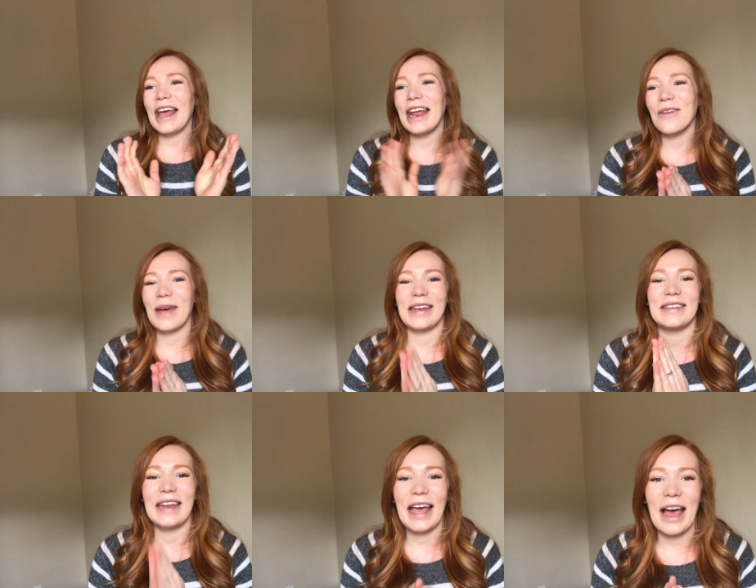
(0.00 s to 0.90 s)
anyway,
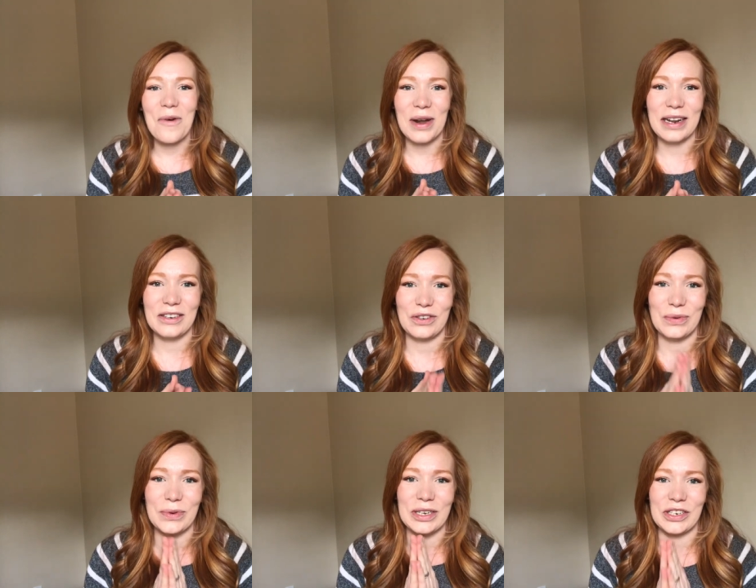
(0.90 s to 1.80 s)
today I wanted
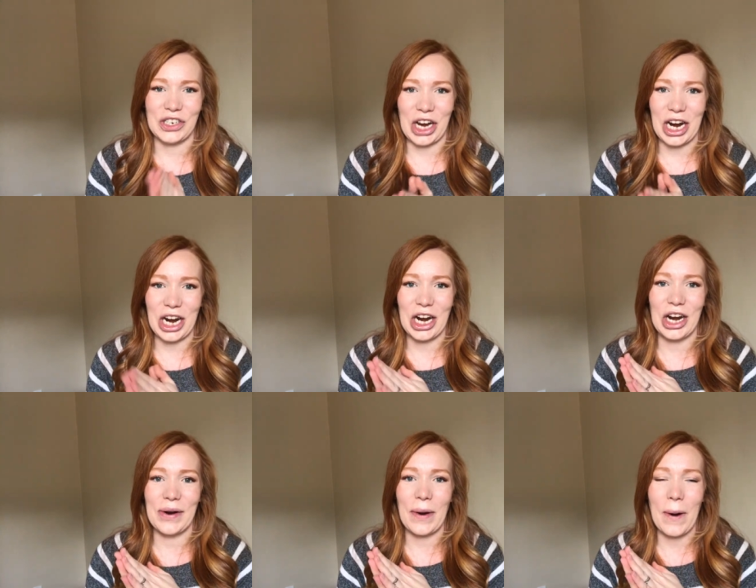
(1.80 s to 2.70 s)
to
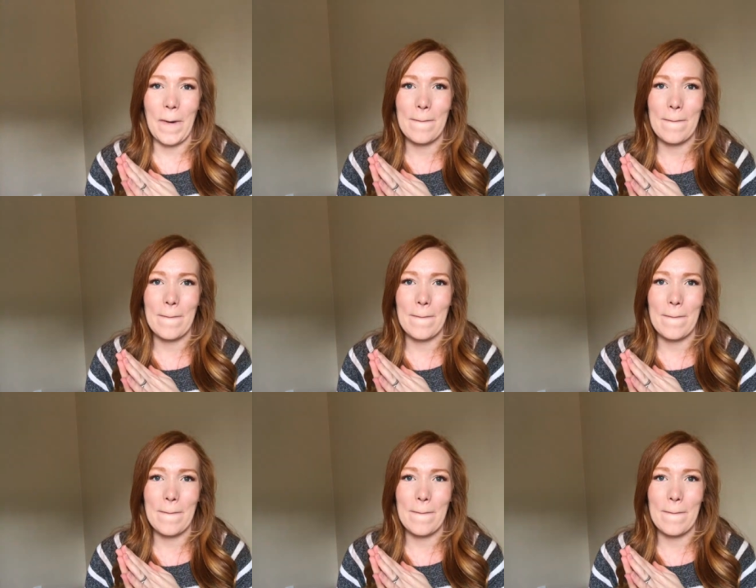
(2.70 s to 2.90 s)
share